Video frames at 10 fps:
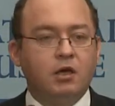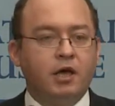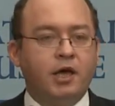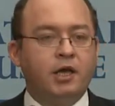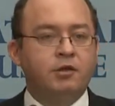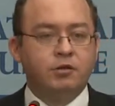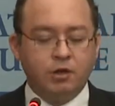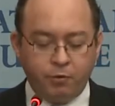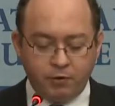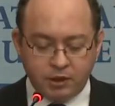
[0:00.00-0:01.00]

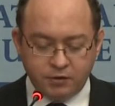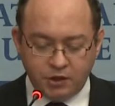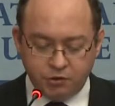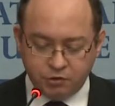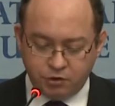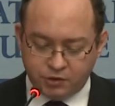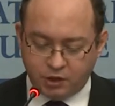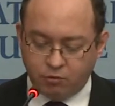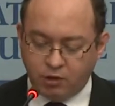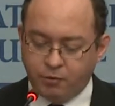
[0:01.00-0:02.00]
And we will continue to do
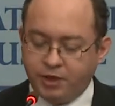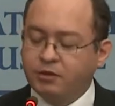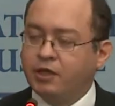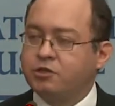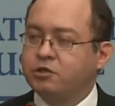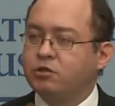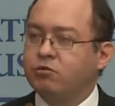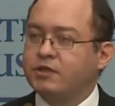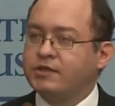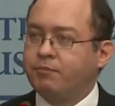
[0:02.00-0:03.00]
so. Our intention to
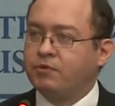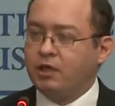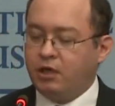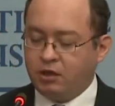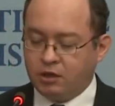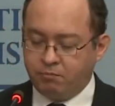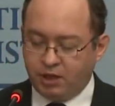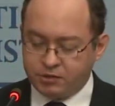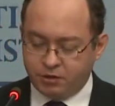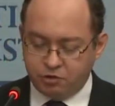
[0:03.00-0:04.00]
accept the
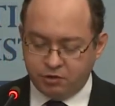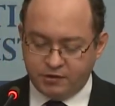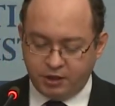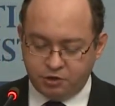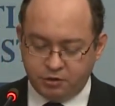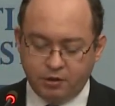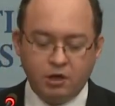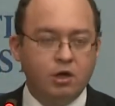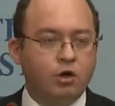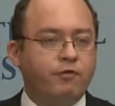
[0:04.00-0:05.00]
compulsory jurisdiction
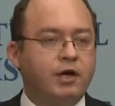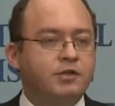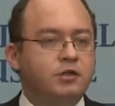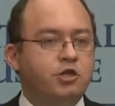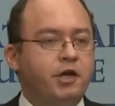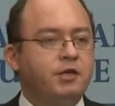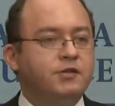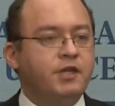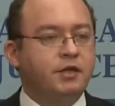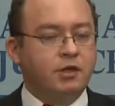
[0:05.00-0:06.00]
of ICJ
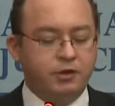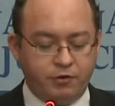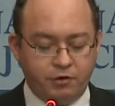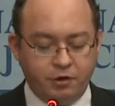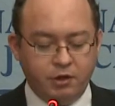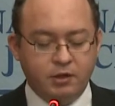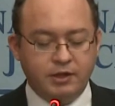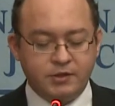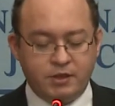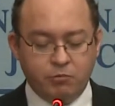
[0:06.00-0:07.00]
is yet another
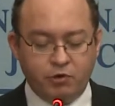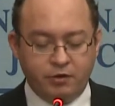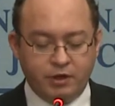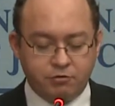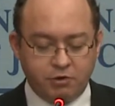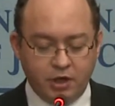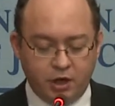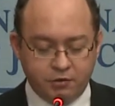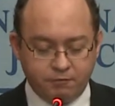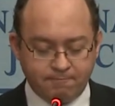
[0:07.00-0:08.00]
testimony in that
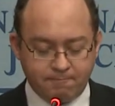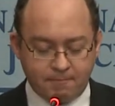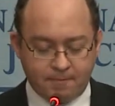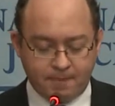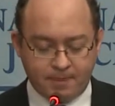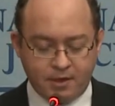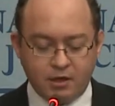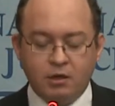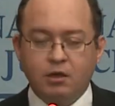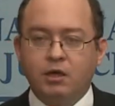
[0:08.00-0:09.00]
regard.
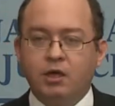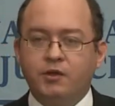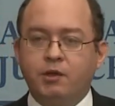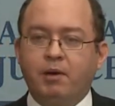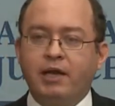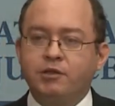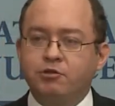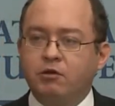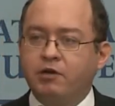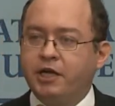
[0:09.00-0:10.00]
In the
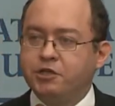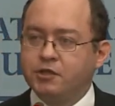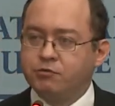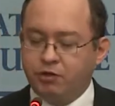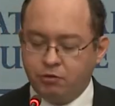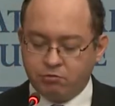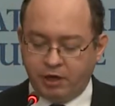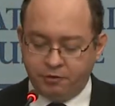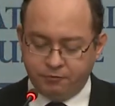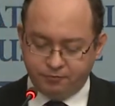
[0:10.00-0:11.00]
bilateral relations with
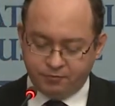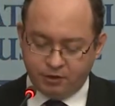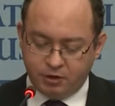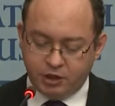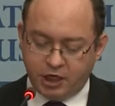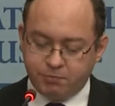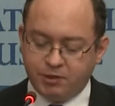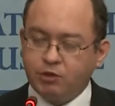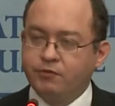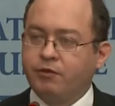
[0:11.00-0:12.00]
Ukraine, the
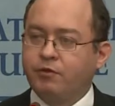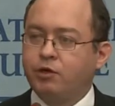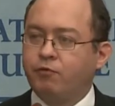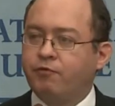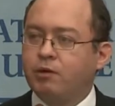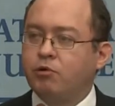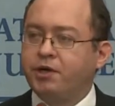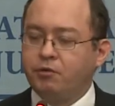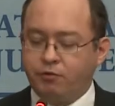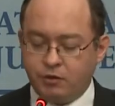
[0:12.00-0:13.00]
judgment of the 3rd of
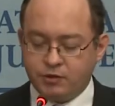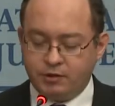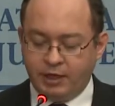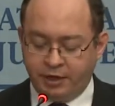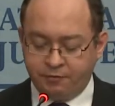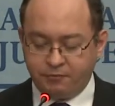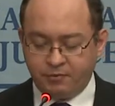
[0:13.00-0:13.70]
February 2009